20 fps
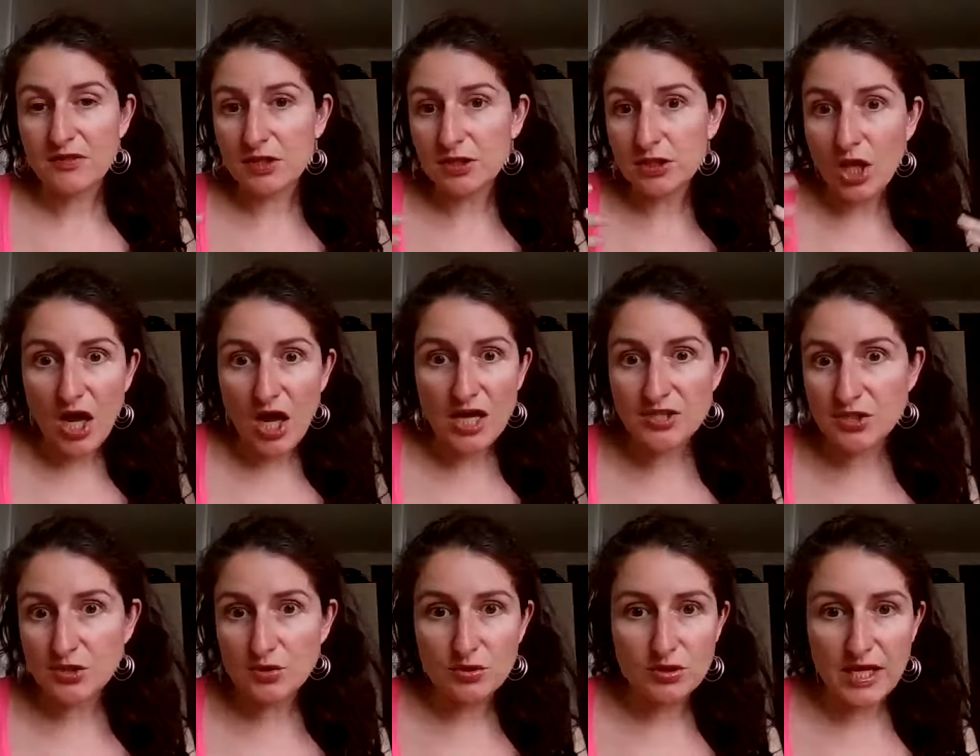the law
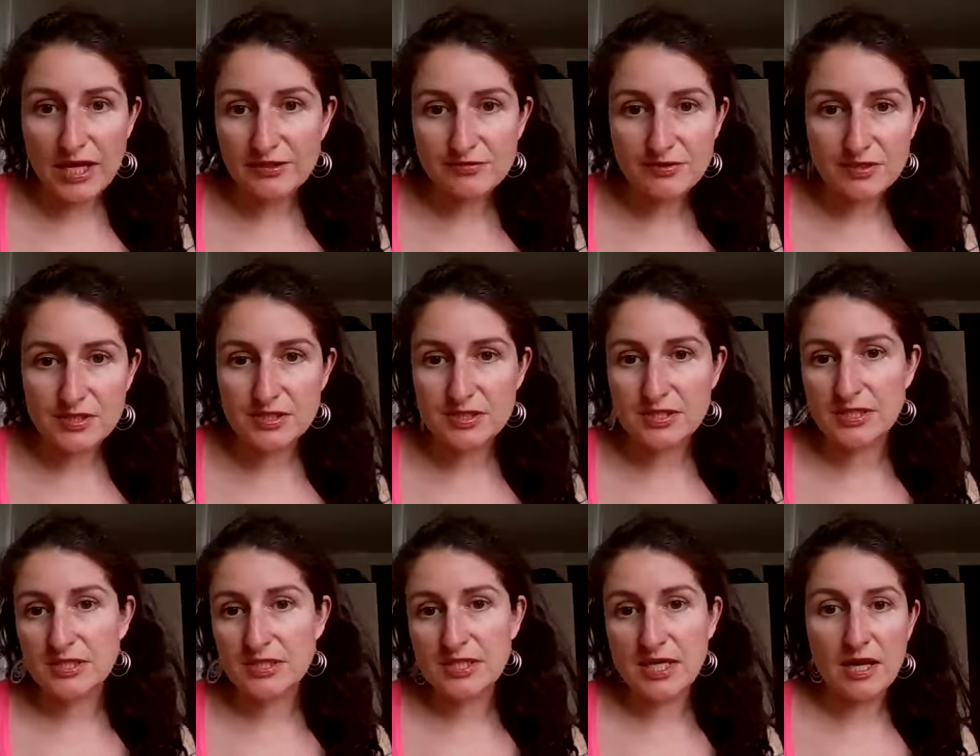school
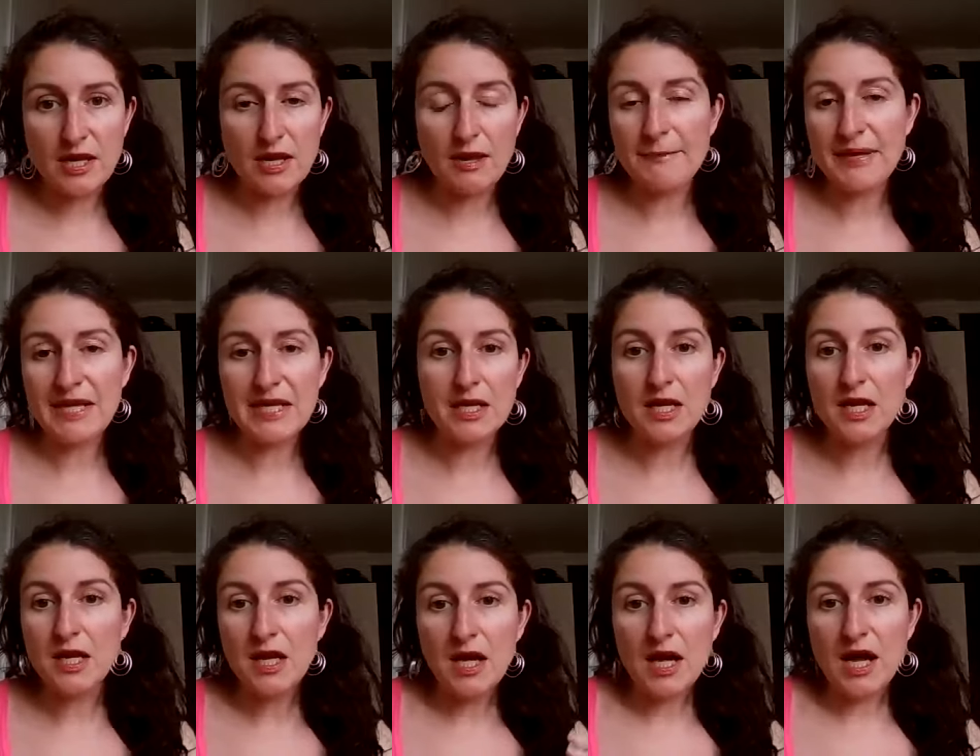entrance exam
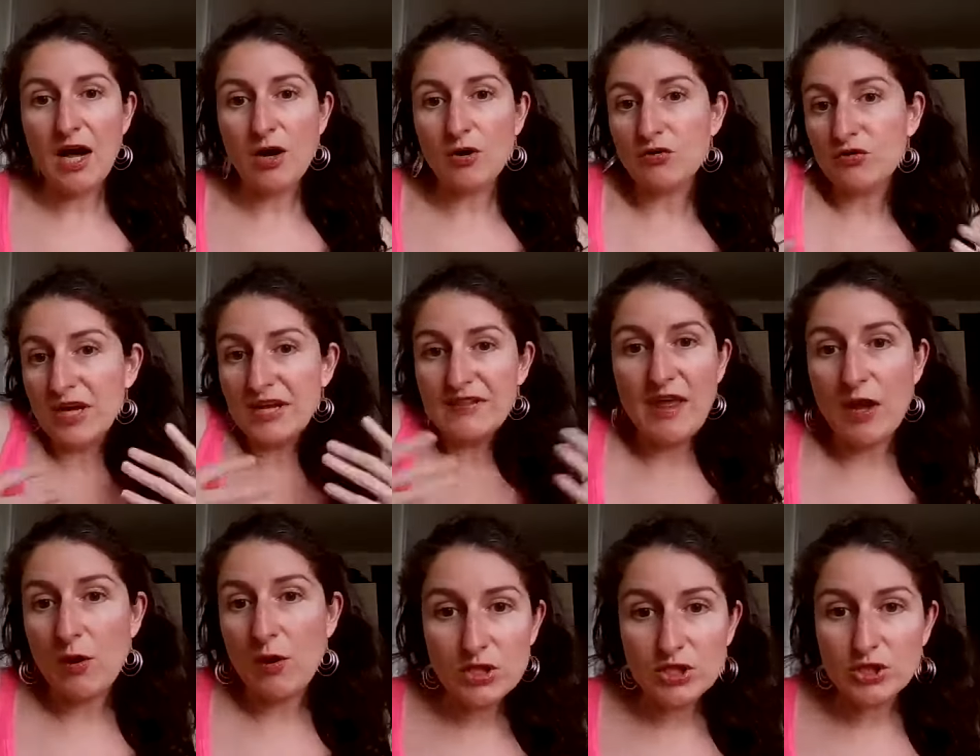and how great
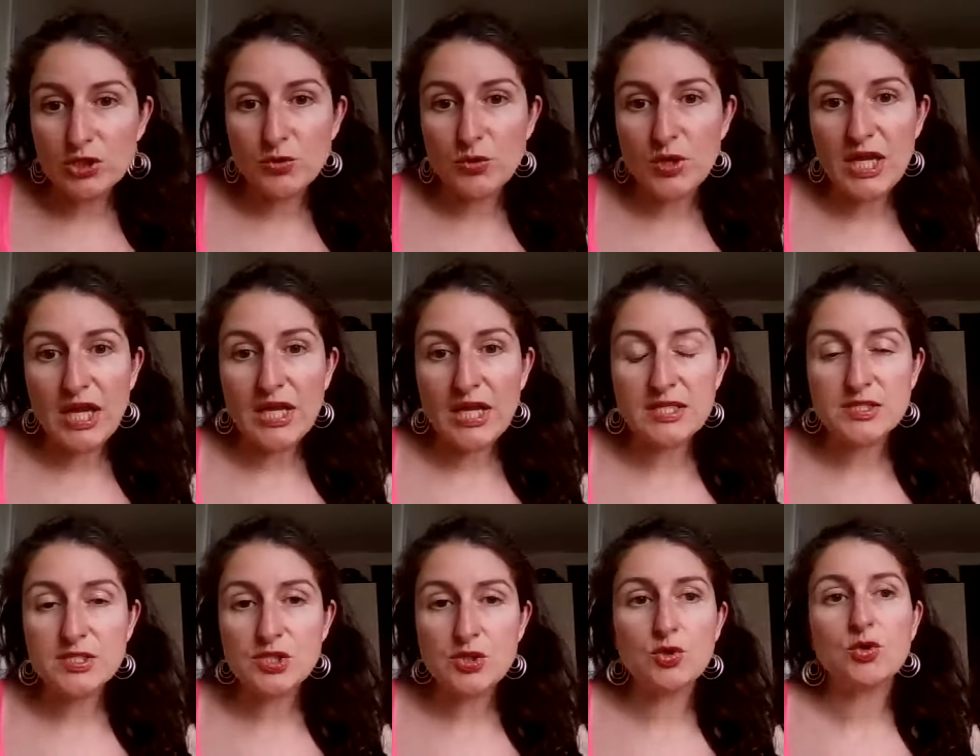they were doing
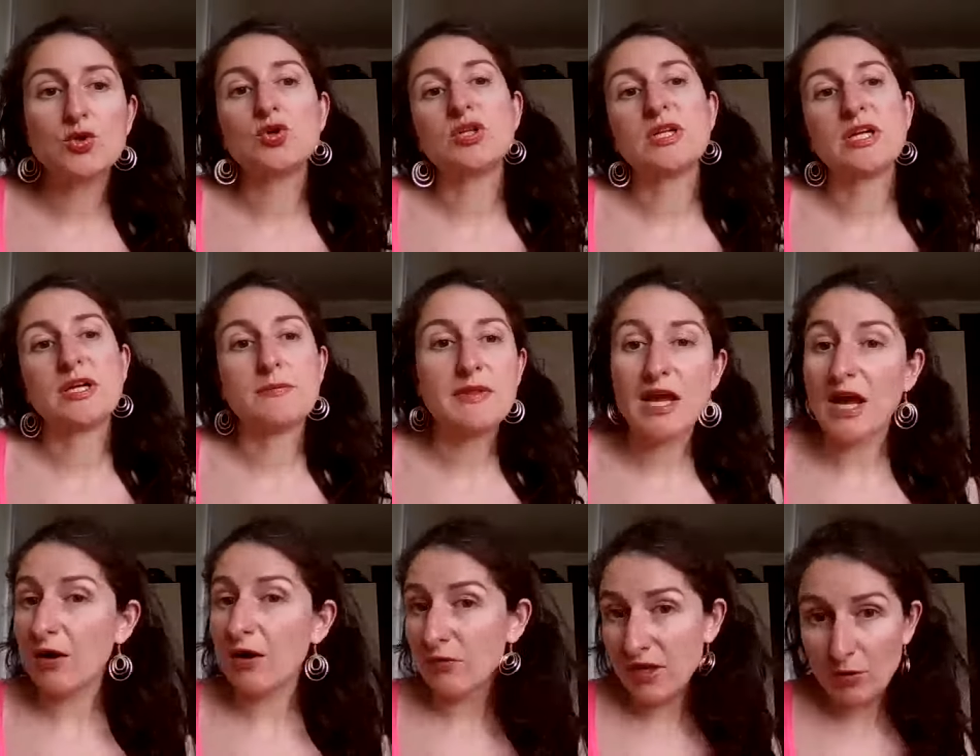in school and
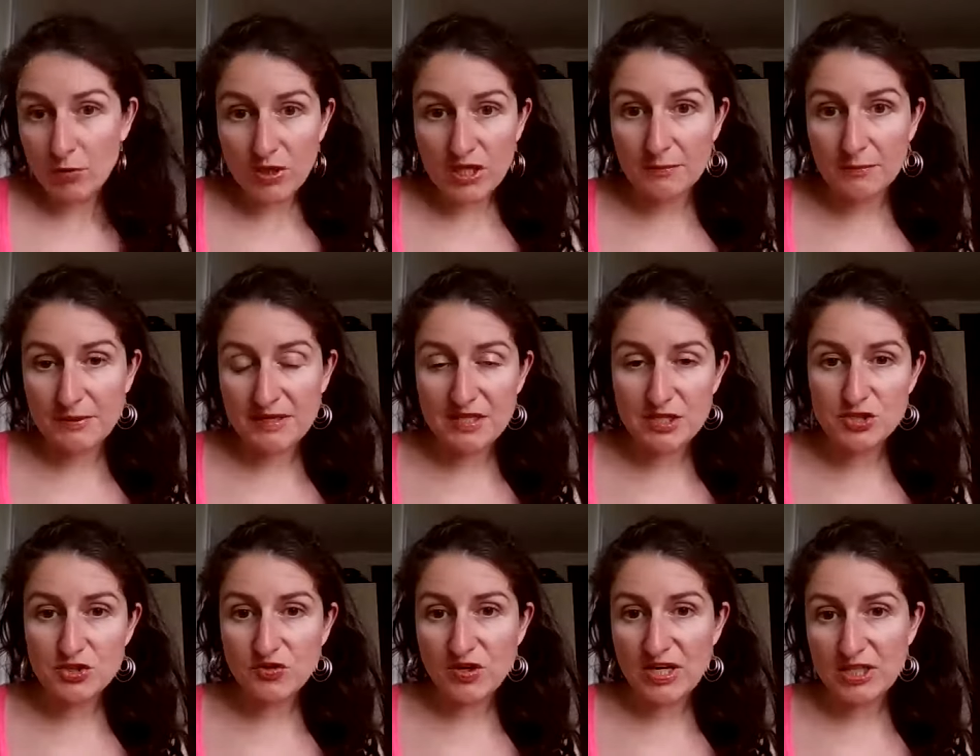how they were going to be
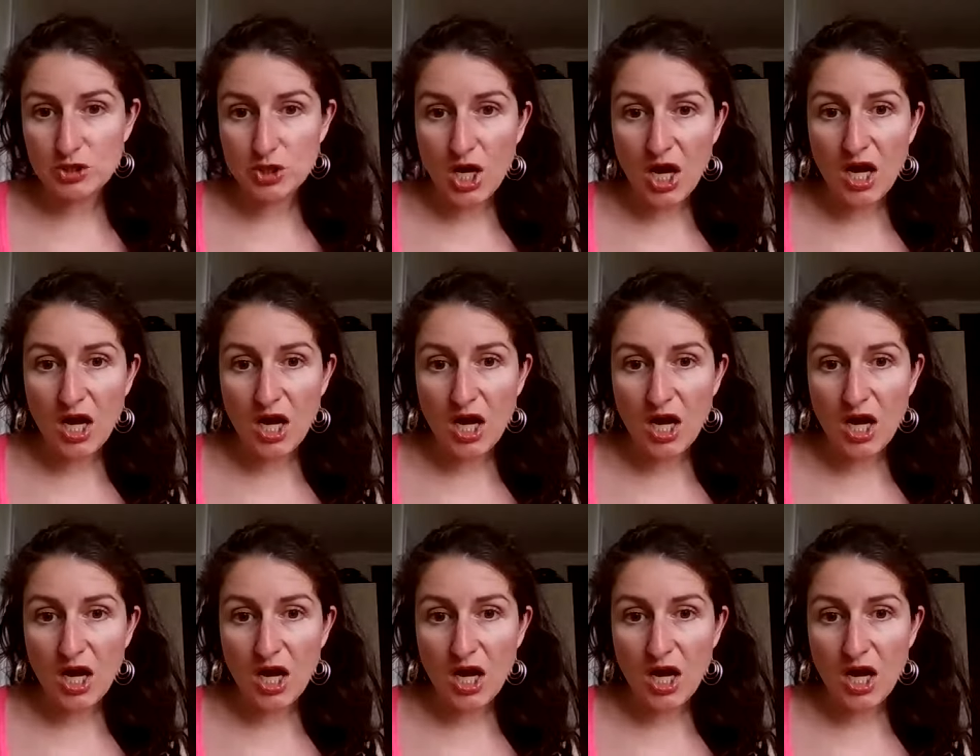these great